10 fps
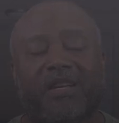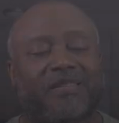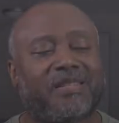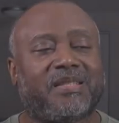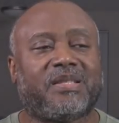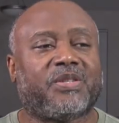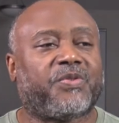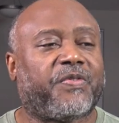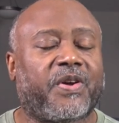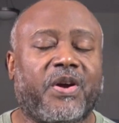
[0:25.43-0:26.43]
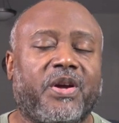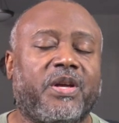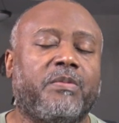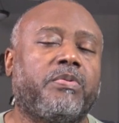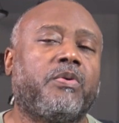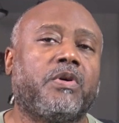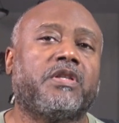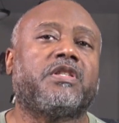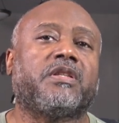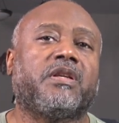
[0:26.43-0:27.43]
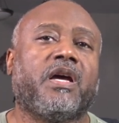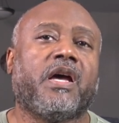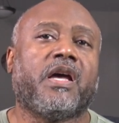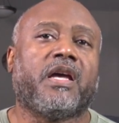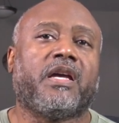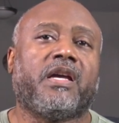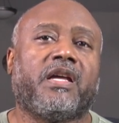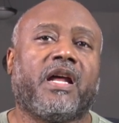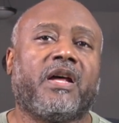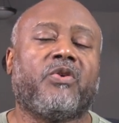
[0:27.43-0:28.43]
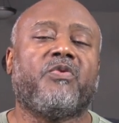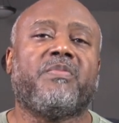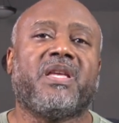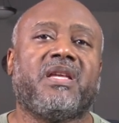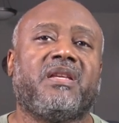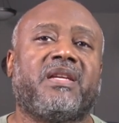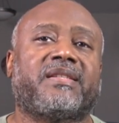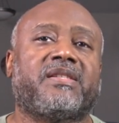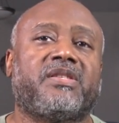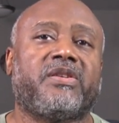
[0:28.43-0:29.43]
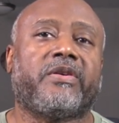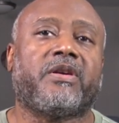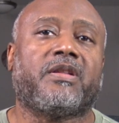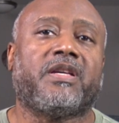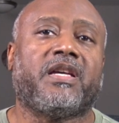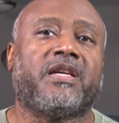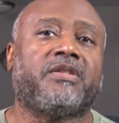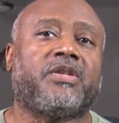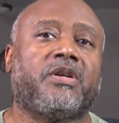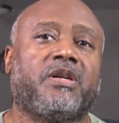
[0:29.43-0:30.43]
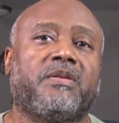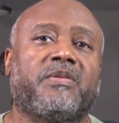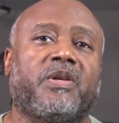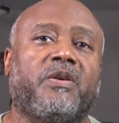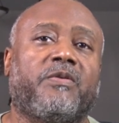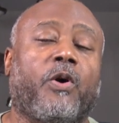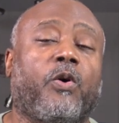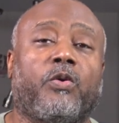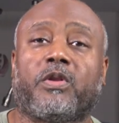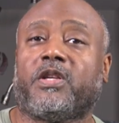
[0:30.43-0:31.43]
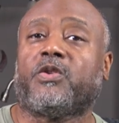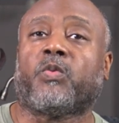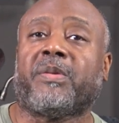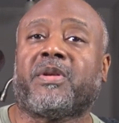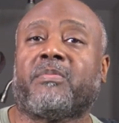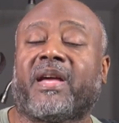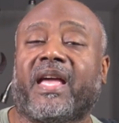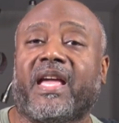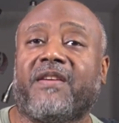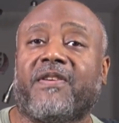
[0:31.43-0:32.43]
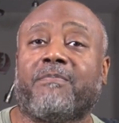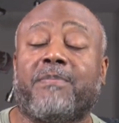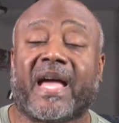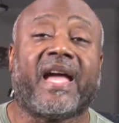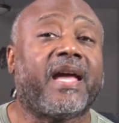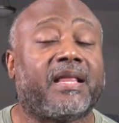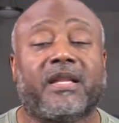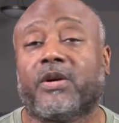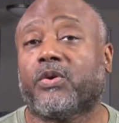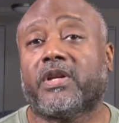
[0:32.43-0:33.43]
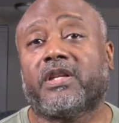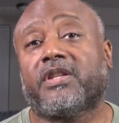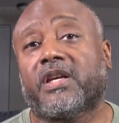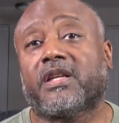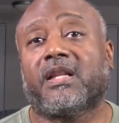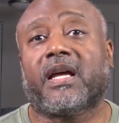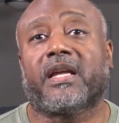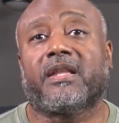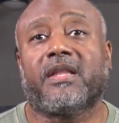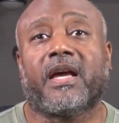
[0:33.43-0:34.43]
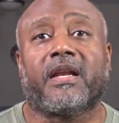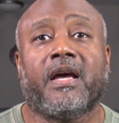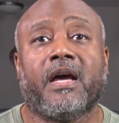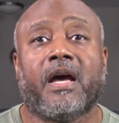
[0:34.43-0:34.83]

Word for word: Now, this is very important. And I don't mean necessarily in terms of, oh, these women behaving badly or anything like that.